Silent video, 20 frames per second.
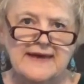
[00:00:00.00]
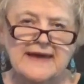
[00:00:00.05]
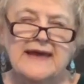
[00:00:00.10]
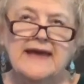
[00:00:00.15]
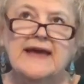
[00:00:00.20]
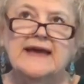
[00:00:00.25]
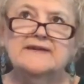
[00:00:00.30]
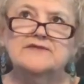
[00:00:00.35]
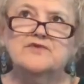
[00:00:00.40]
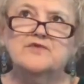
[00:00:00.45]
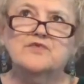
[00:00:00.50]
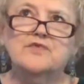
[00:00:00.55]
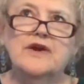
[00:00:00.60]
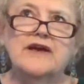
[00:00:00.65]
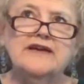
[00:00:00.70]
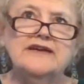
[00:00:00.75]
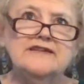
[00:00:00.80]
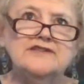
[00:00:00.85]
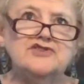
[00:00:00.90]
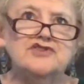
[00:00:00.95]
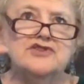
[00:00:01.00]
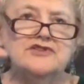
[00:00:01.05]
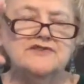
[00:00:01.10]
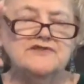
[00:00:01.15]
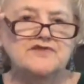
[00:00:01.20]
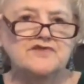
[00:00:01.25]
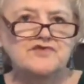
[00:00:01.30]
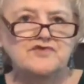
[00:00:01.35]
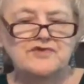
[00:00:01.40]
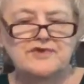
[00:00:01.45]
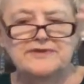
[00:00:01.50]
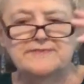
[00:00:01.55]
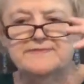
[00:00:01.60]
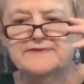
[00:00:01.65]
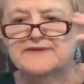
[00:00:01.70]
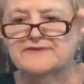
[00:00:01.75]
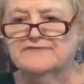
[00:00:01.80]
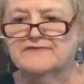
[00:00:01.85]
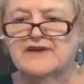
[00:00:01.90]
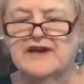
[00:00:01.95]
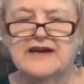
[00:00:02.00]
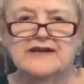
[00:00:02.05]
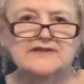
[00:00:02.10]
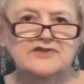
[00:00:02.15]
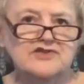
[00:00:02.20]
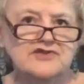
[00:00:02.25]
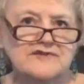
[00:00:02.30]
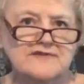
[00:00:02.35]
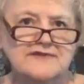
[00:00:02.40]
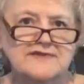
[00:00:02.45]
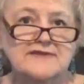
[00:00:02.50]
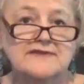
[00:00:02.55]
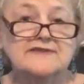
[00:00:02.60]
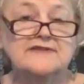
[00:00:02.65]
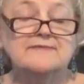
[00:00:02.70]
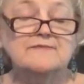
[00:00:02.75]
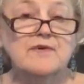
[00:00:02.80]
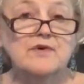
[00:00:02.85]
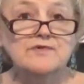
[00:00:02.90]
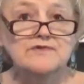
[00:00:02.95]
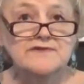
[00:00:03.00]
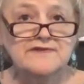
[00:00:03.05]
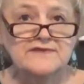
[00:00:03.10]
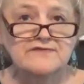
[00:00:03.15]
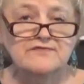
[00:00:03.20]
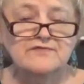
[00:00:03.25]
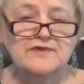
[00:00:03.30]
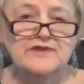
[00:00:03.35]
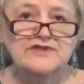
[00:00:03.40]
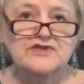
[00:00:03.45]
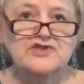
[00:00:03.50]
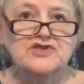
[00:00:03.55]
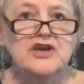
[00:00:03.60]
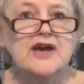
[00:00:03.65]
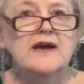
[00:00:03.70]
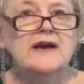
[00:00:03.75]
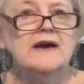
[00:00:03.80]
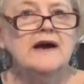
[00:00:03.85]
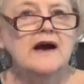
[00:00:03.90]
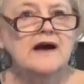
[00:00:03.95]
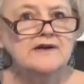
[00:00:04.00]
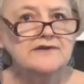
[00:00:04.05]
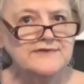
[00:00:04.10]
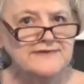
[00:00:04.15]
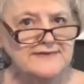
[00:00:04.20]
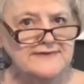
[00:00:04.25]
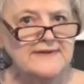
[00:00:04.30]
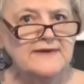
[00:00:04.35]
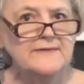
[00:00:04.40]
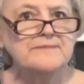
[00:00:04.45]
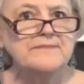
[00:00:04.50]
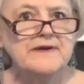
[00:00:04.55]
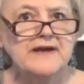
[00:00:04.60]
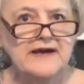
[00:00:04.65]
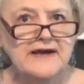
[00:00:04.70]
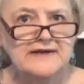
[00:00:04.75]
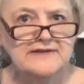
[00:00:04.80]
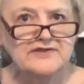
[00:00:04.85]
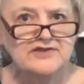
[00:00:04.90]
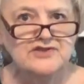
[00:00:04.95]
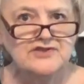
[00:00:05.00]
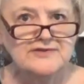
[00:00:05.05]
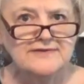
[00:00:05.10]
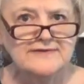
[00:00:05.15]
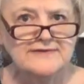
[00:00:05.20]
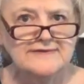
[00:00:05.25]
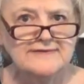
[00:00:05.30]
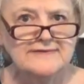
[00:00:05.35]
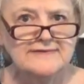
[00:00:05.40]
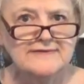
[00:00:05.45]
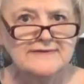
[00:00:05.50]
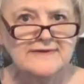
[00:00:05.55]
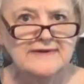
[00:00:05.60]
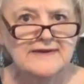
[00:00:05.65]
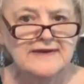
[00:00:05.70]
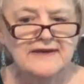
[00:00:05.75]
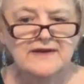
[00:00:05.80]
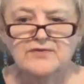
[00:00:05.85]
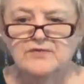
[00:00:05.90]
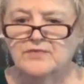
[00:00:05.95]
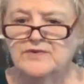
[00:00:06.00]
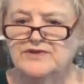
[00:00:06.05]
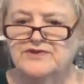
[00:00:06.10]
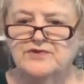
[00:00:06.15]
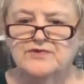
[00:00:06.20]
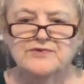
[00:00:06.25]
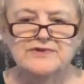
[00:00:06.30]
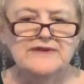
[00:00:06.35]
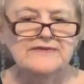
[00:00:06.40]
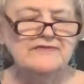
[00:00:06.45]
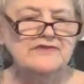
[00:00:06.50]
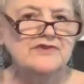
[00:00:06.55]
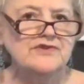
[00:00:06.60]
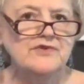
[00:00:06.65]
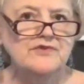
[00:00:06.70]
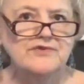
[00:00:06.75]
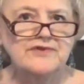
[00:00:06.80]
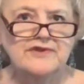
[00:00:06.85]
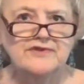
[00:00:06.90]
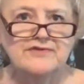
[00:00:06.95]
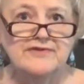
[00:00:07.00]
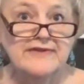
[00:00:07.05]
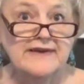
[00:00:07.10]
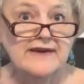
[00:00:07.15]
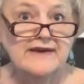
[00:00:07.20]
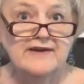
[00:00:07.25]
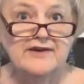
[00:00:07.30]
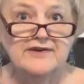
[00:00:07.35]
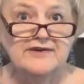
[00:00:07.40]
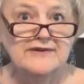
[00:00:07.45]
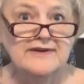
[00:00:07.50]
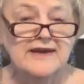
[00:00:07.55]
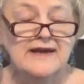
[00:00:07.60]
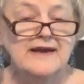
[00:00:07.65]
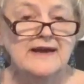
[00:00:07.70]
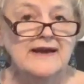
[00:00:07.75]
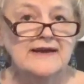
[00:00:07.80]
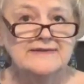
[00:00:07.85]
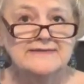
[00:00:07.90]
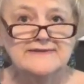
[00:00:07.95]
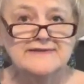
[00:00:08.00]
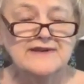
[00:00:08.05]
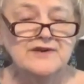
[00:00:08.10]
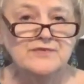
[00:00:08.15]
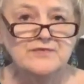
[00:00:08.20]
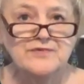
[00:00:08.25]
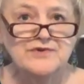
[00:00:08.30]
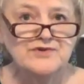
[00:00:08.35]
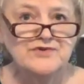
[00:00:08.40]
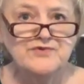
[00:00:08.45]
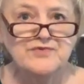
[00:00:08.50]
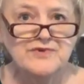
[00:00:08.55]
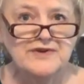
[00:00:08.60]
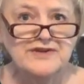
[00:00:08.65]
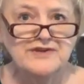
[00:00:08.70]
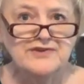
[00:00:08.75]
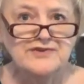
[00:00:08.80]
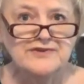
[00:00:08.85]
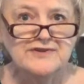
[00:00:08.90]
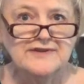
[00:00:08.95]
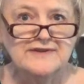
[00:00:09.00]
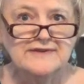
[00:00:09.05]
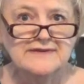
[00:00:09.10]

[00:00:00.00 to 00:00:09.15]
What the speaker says: has raging streams of consciousness, most of which are subconscious. We don't even know they're there until we're triggered.